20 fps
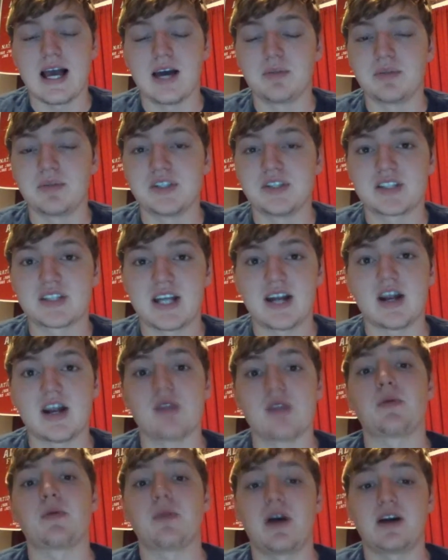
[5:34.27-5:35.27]
I'd be scared out
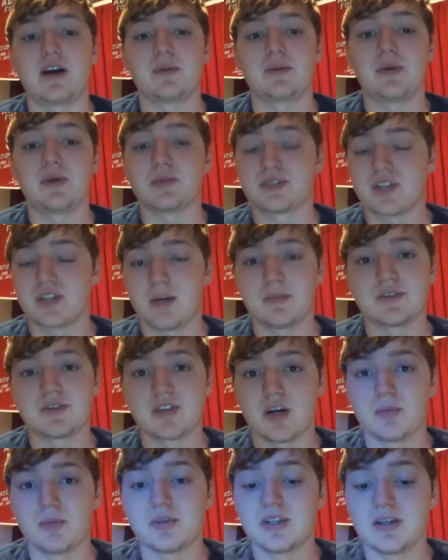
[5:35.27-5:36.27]
of my mind to be able to stop this
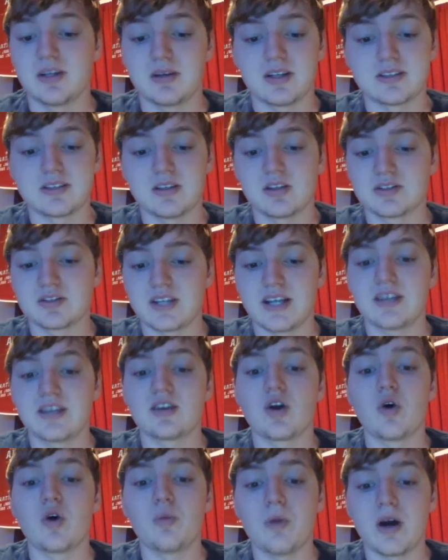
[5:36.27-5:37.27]
Auburn team, because it looks like
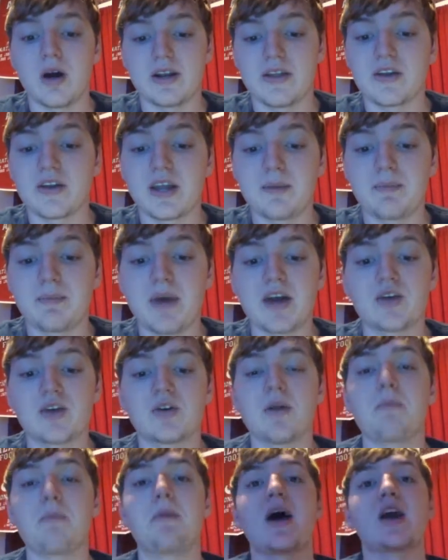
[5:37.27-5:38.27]
nobody. They'll get
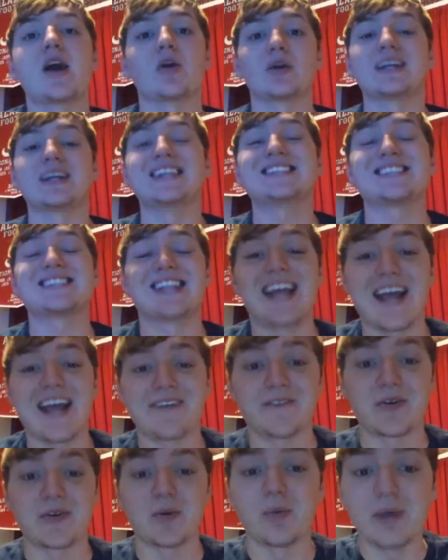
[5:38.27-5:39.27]
better and better each and
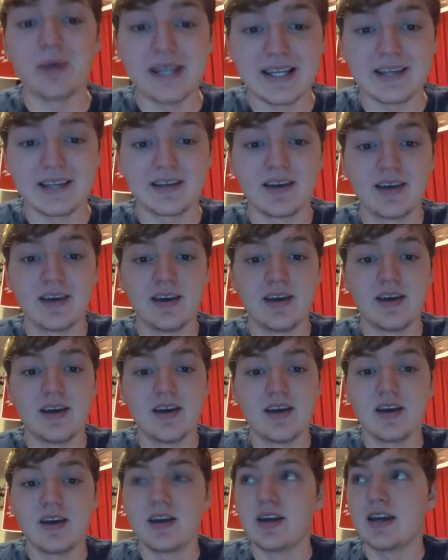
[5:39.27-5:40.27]
every week.
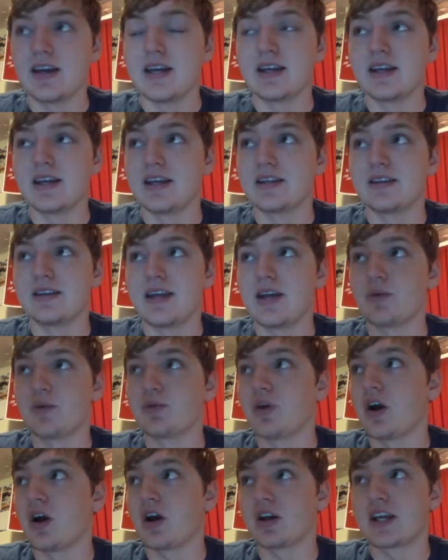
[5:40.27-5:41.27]
They
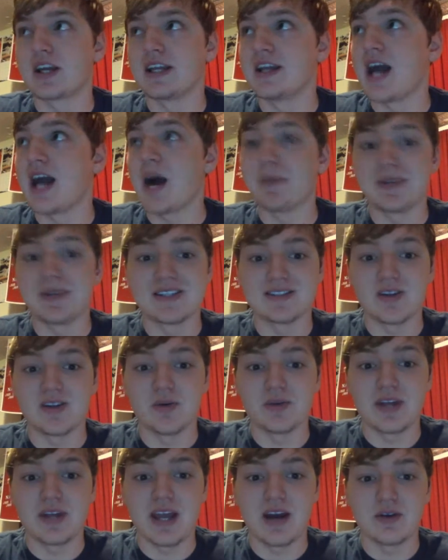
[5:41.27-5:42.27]
cannot be
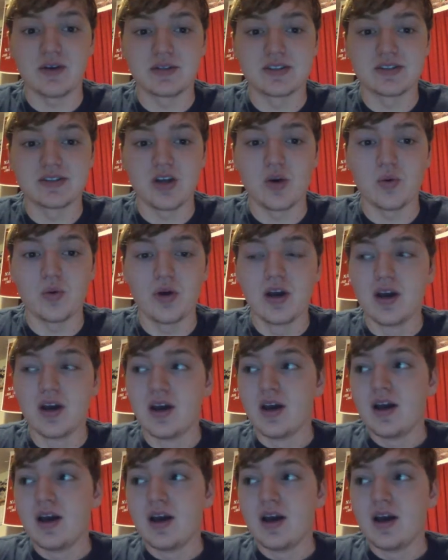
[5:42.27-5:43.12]
slowed down. So,